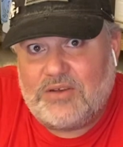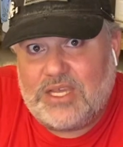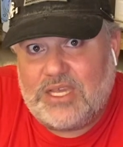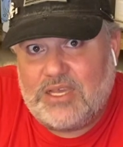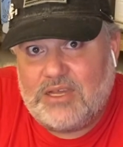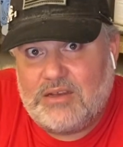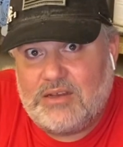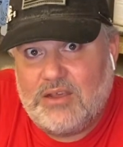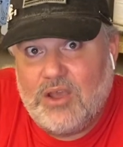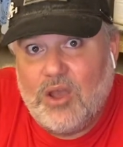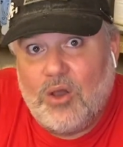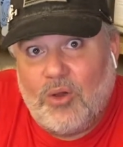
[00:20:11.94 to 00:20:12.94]
again.
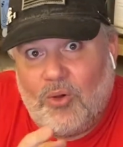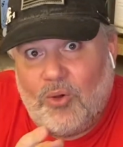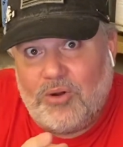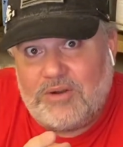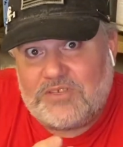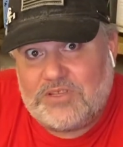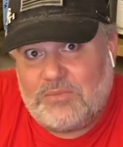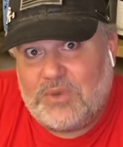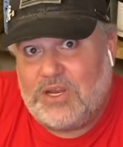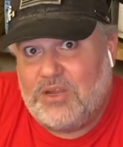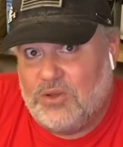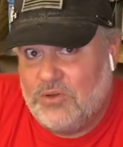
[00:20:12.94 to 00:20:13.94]
Or if
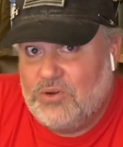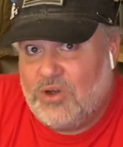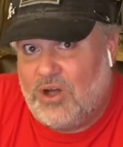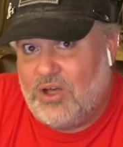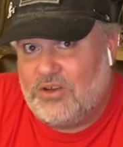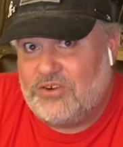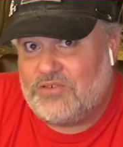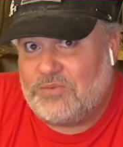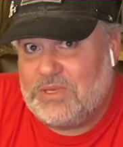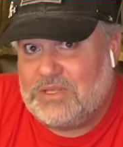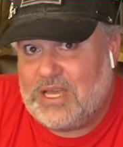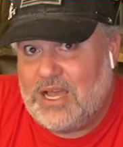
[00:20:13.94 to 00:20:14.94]
somebody hoot and hollers from
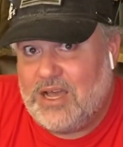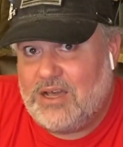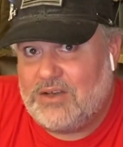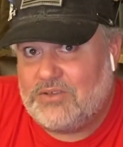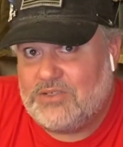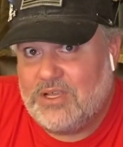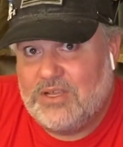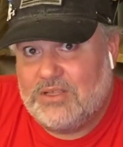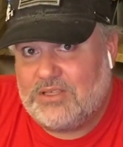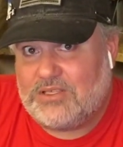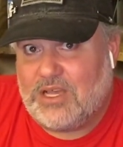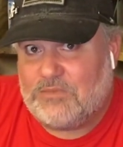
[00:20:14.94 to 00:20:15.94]
in the house
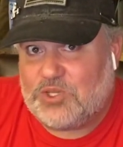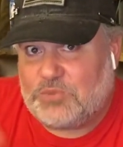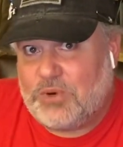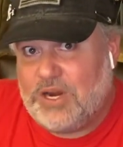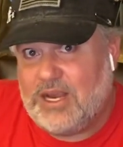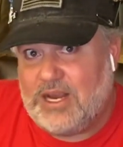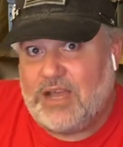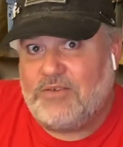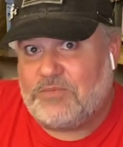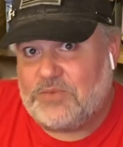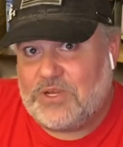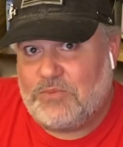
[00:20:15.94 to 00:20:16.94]
that something's spraying out
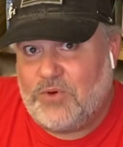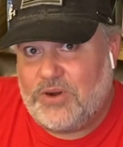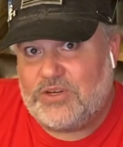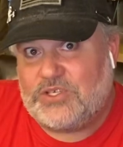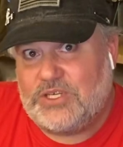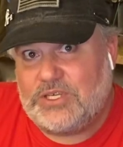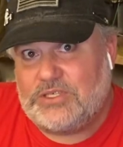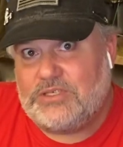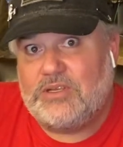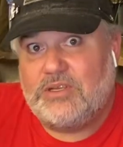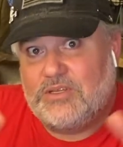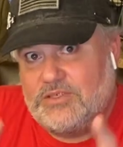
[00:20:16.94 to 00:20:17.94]
from somewhere it shouldn't,
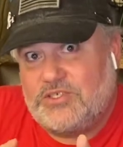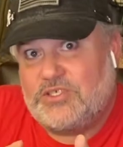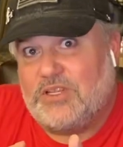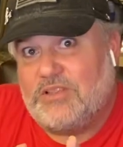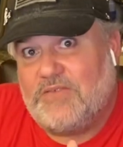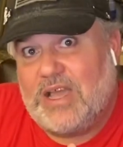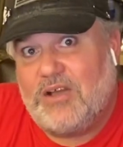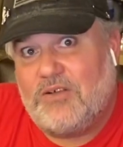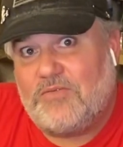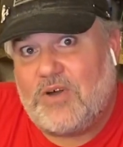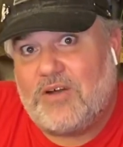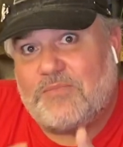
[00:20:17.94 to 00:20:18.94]
shut the
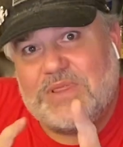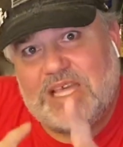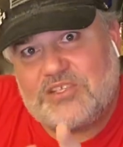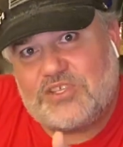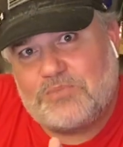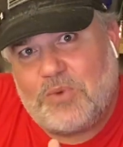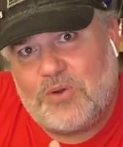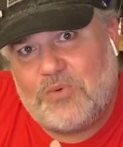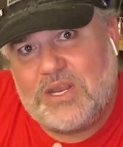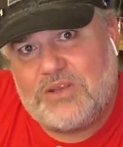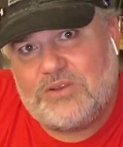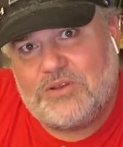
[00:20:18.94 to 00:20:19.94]
valve off. But that's a smart
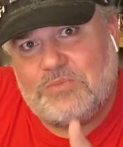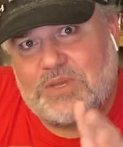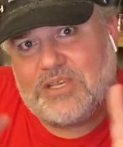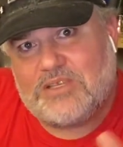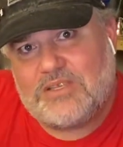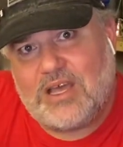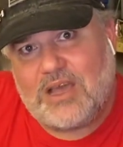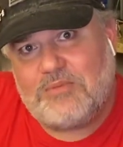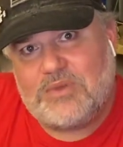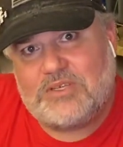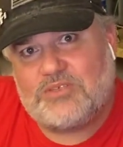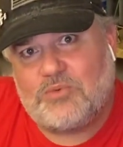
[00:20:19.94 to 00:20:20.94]
way to do it, because not
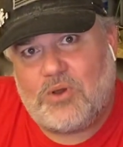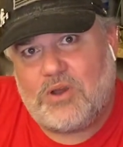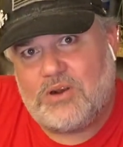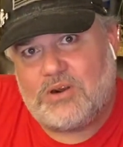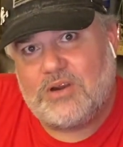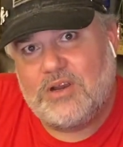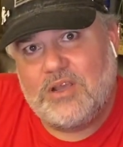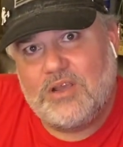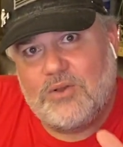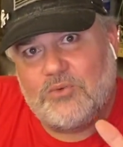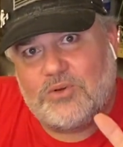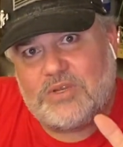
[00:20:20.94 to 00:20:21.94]
much water
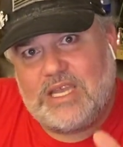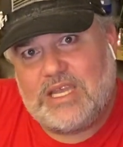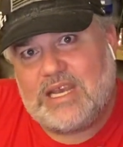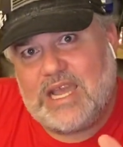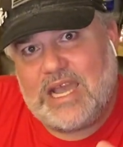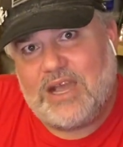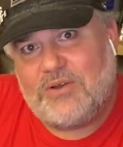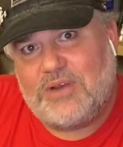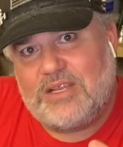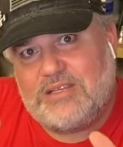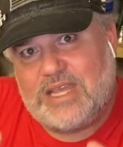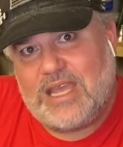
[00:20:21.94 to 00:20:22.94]
will get out
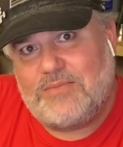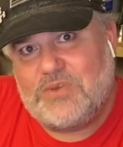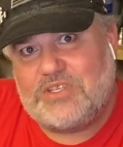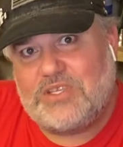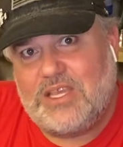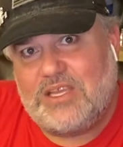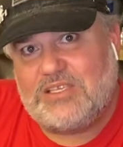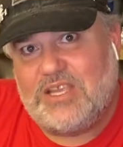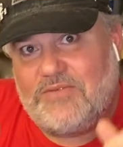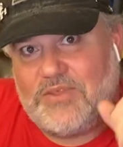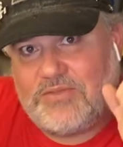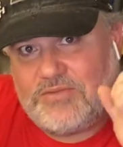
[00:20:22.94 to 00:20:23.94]
and damage things
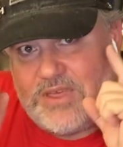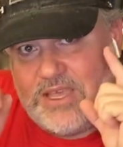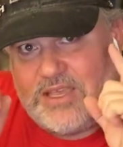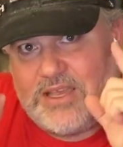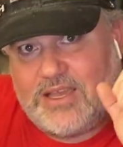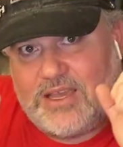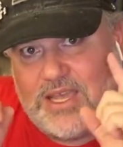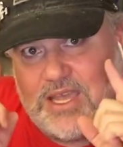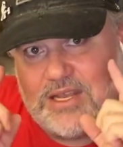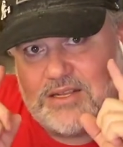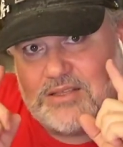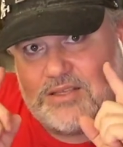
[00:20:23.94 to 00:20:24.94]
if you think
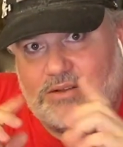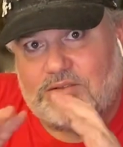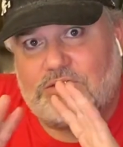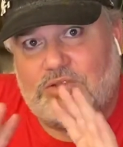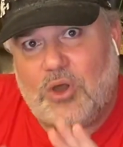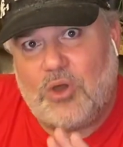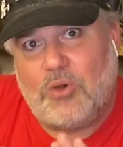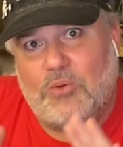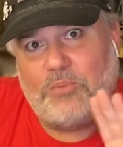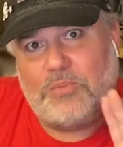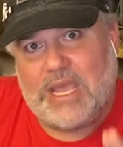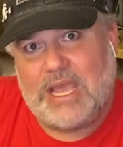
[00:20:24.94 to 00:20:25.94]
ahead a little.
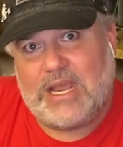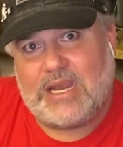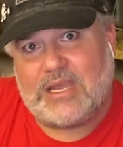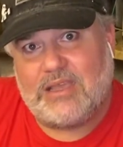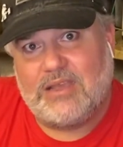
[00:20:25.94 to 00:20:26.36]
Don't panic,